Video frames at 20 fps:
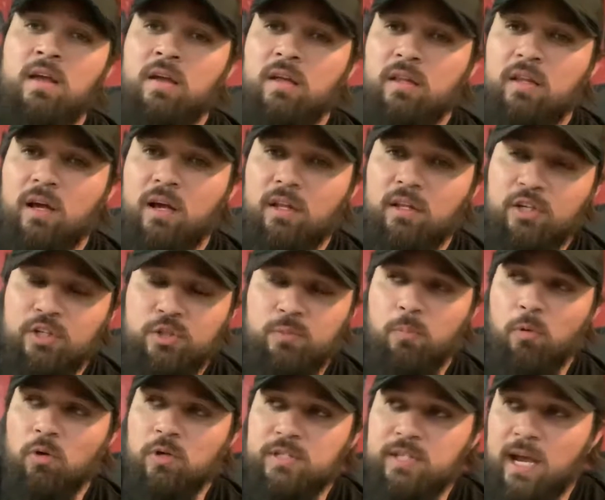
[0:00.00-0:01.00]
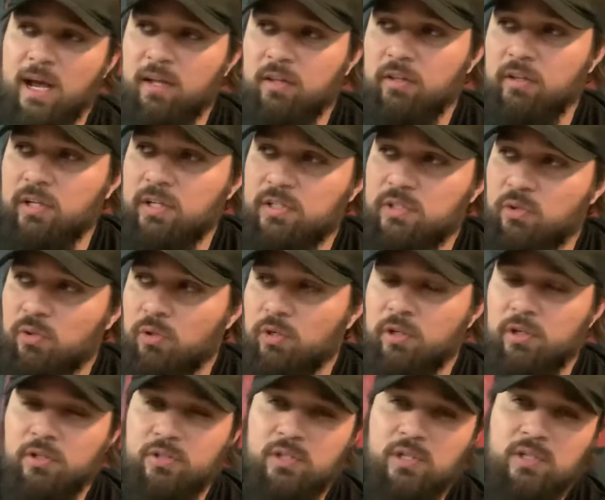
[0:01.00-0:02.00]
They're sports athletes, or
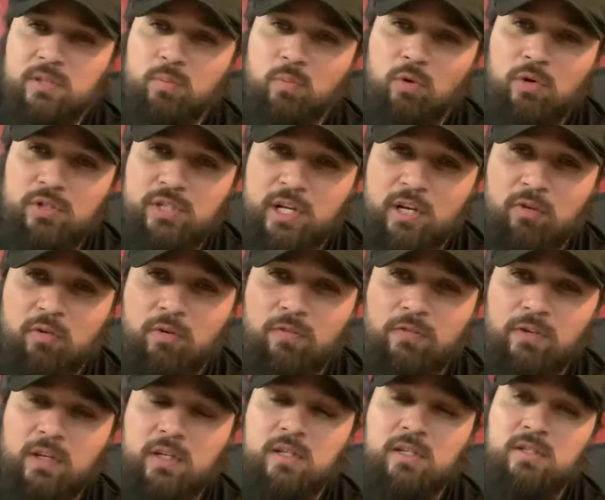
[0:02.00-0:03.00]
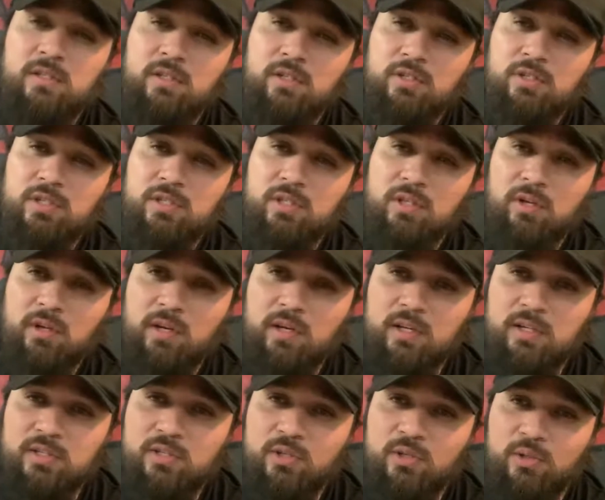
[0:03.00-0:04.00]
they're just more general fitness. They're just
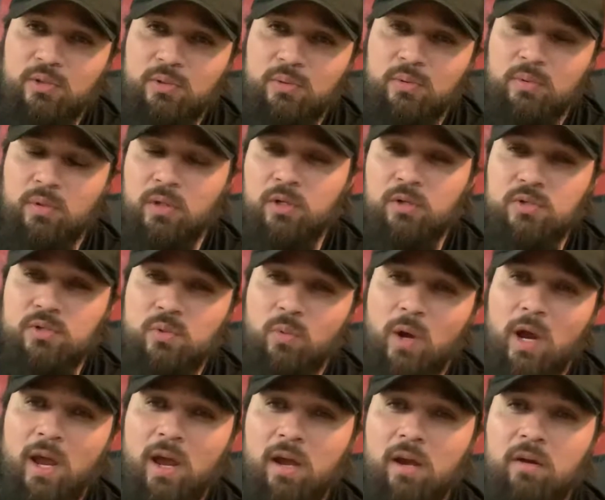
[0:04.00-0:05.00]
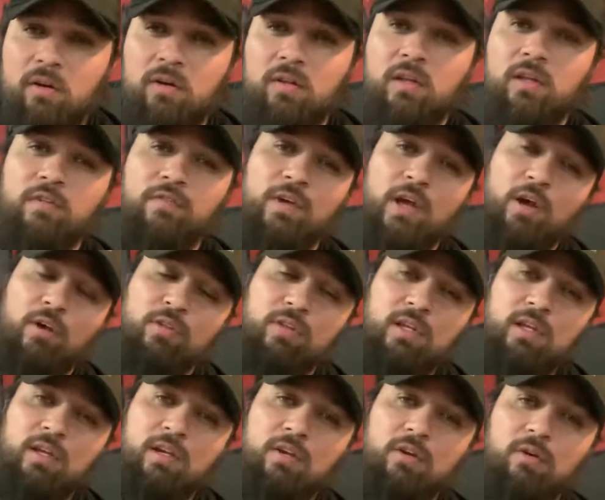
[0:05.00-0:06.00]
looking to lose weight or live
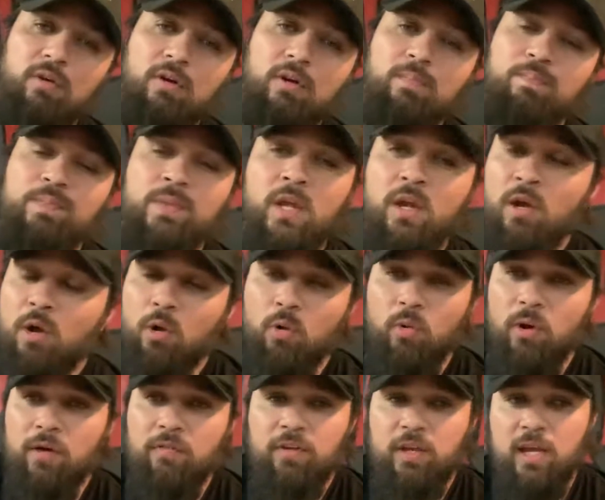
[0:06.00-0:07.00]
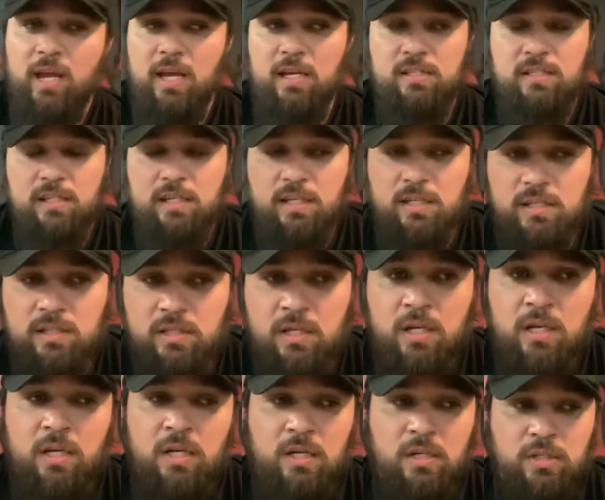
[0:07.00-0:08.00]
healthy, or wherever the case is.
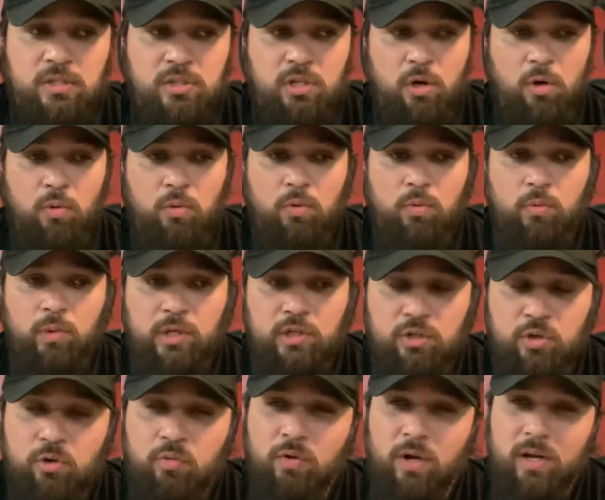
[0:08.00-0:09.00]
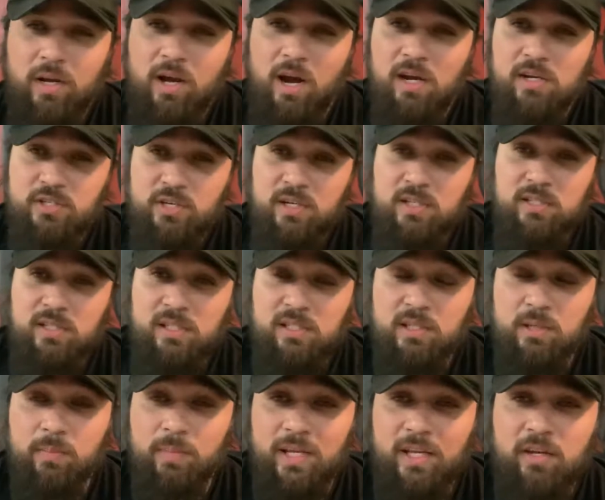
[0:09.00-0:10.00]
So we do run a conjugate
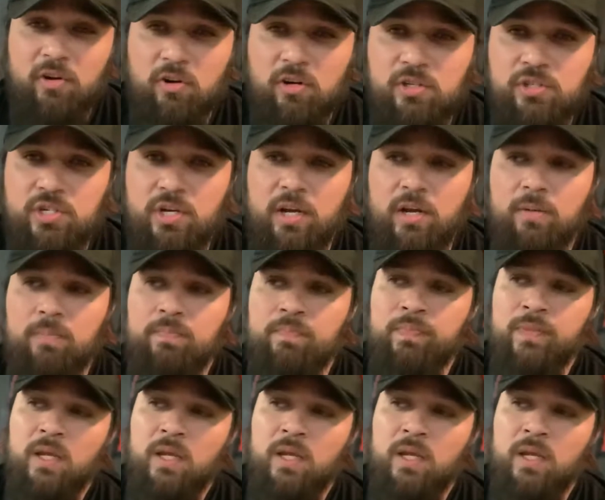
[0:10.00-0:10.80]
system in our gym,